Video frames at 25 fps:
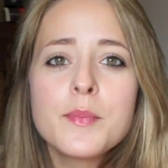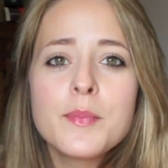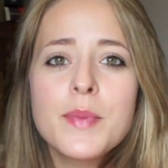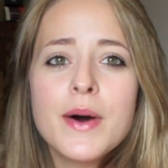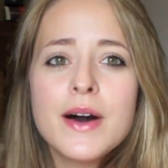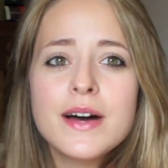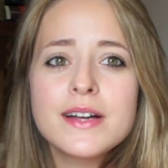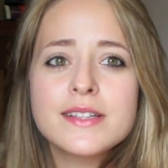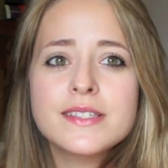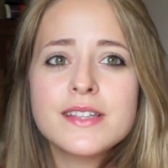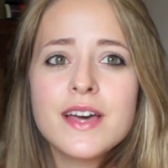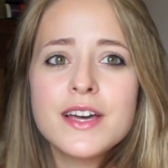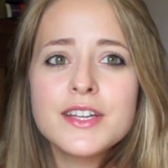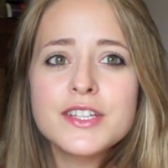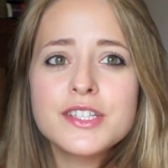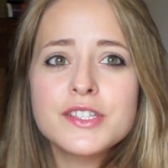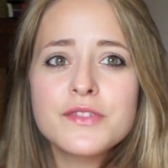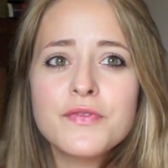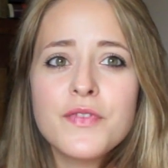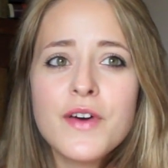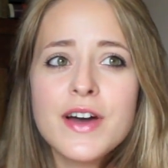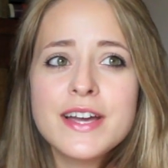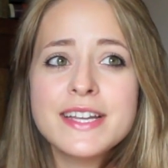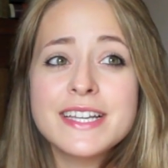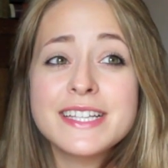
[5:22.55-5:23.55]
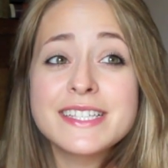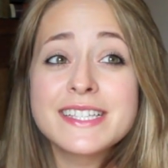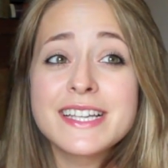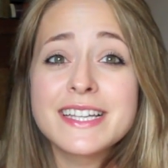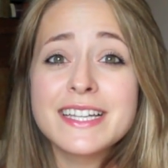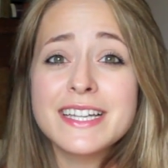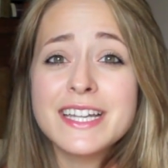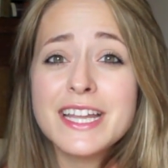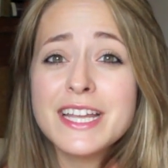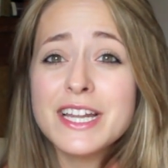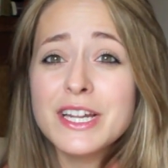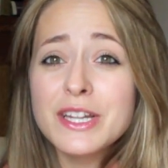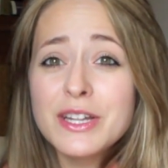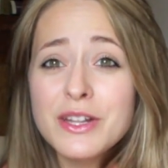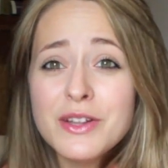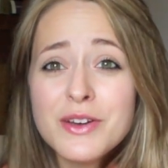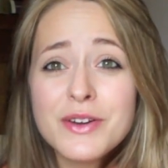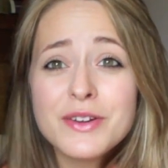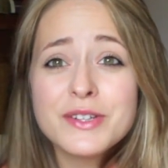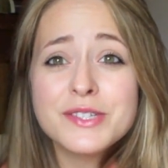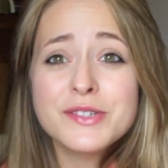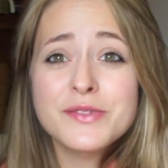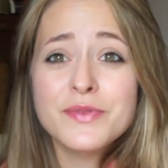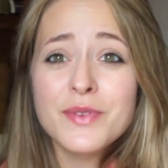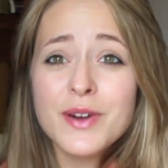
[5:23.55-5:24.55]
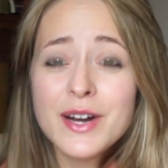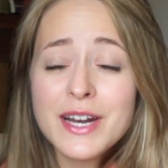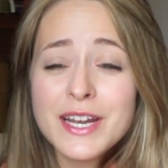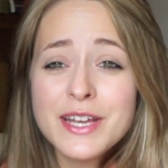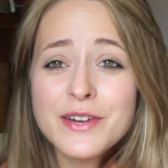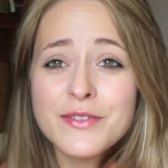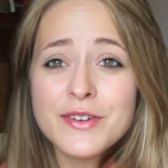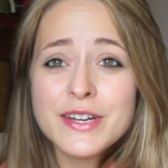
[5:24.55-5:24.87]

But I just find it looks really